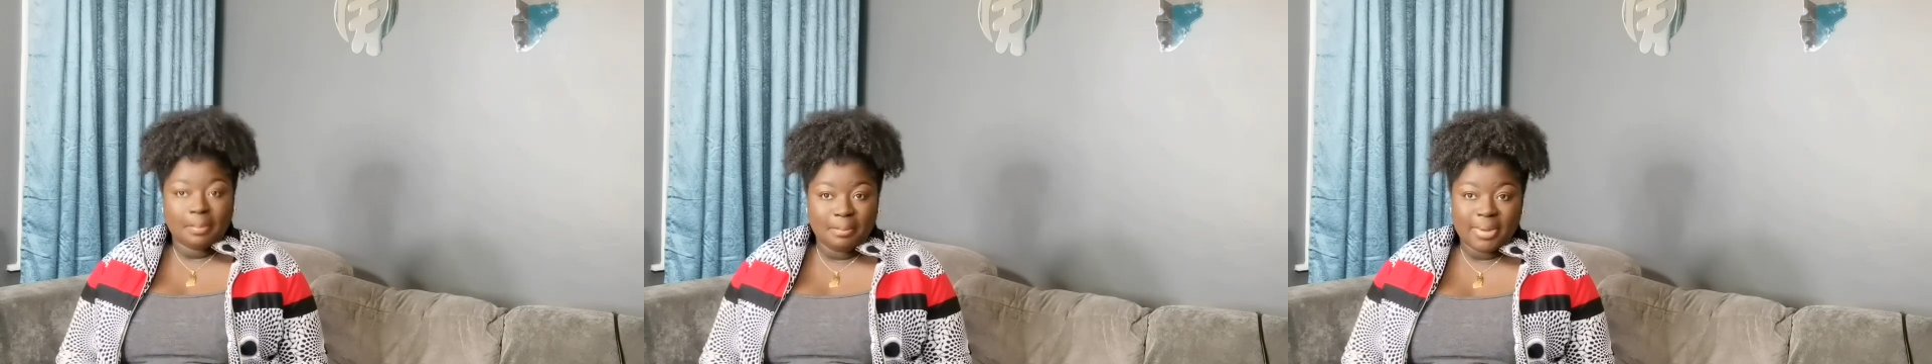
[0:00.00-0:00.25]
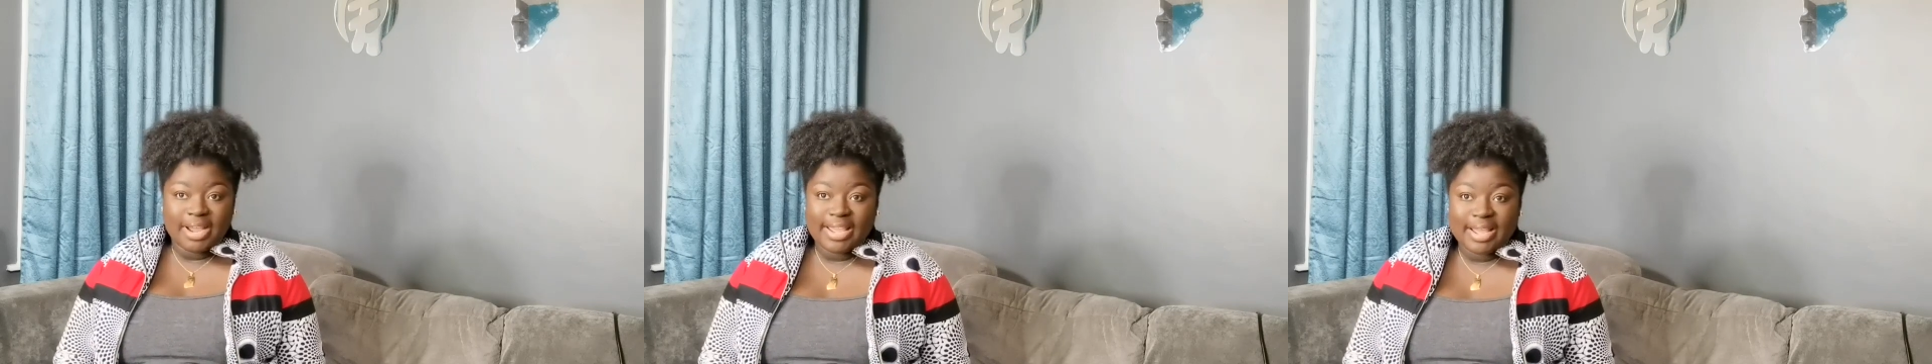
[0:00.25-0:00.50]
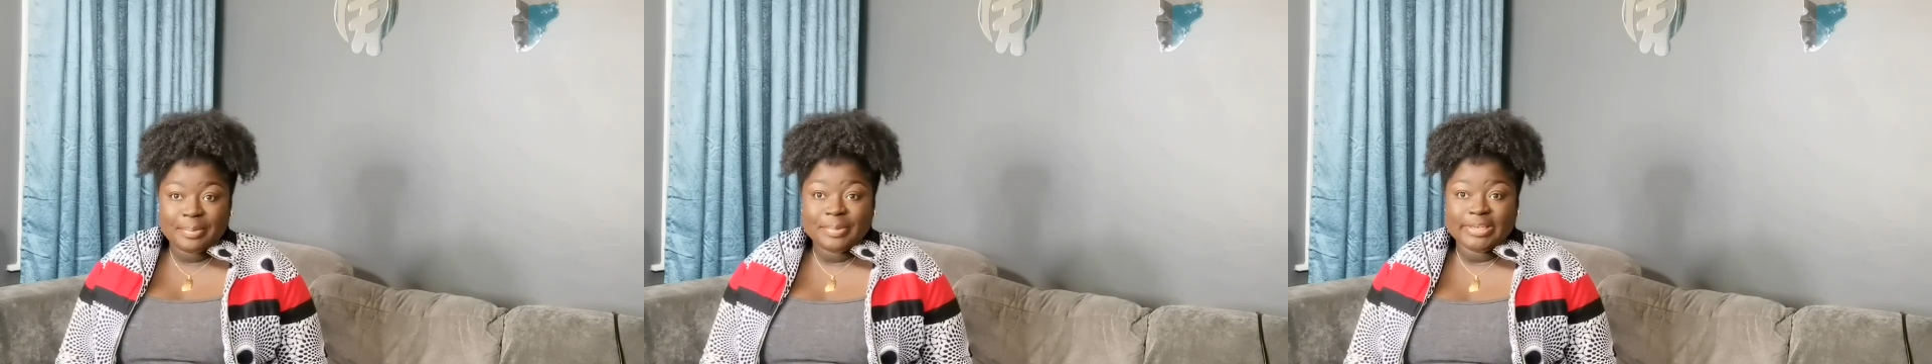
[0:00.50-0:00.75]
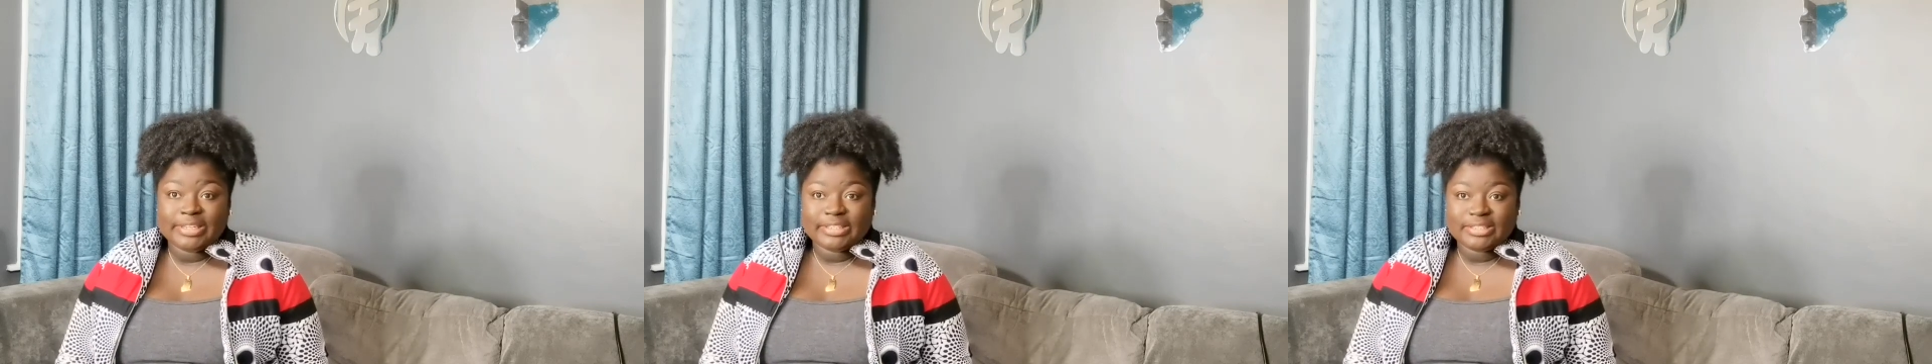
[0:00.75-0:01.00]
my
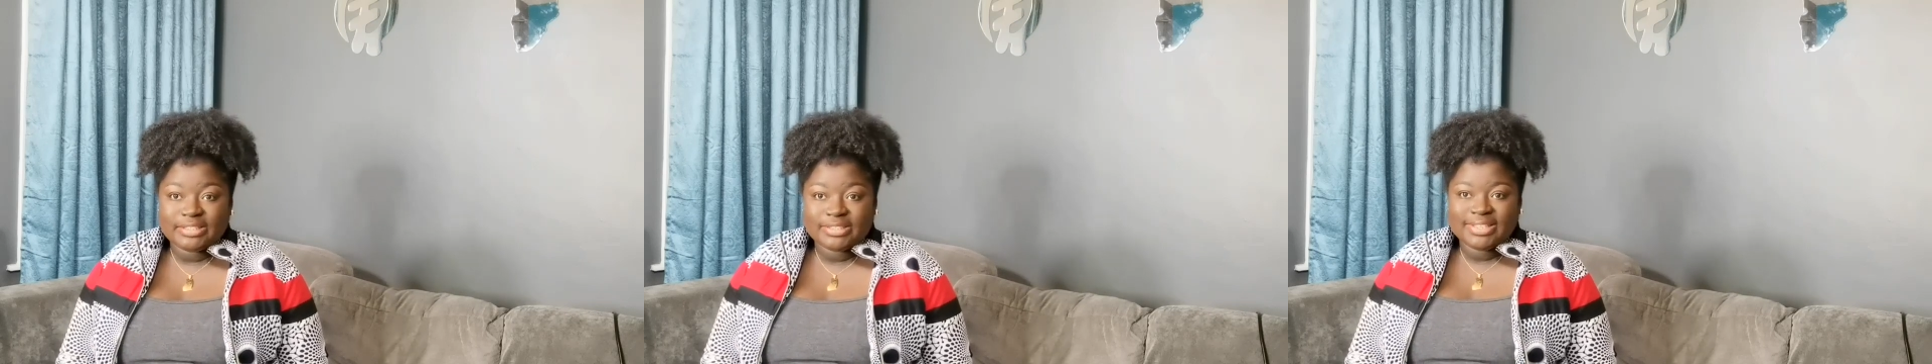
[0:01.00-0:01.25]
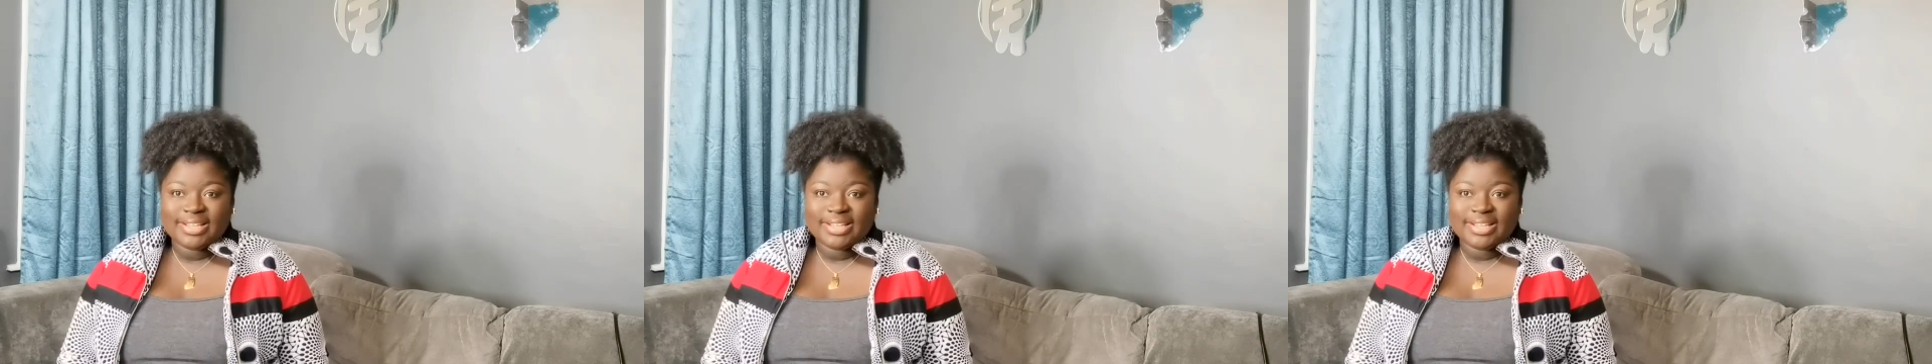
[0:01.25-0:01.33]
happiness.